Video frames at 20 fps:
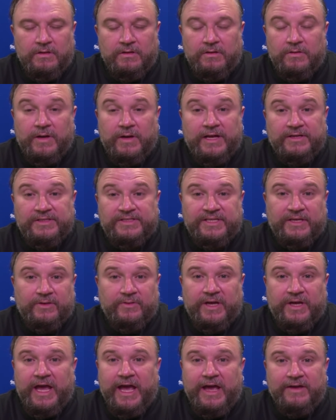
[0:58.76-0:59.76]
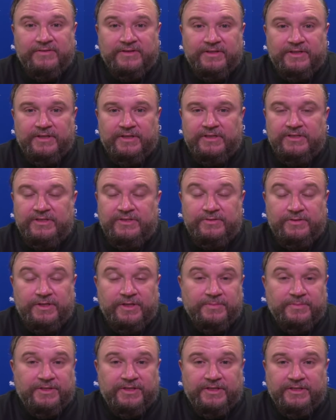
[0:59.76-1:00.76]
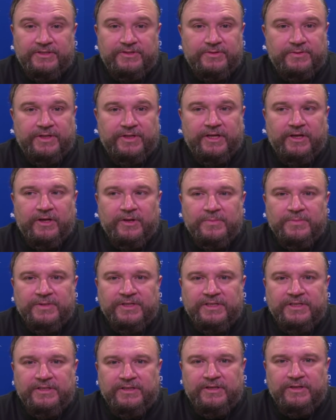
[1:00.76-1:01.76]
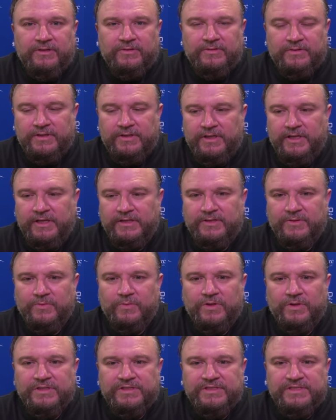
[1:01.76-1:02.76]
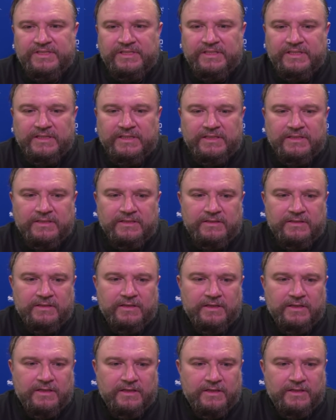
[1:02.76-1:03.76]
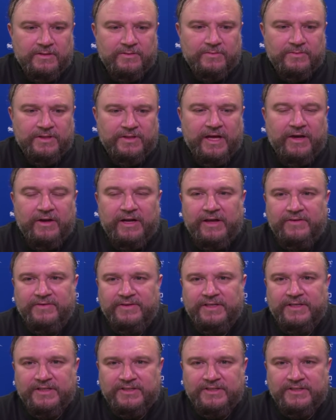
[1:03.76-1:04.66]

Well, I'd say we have an extremely good trio. I mean, you don't get the one seed without having an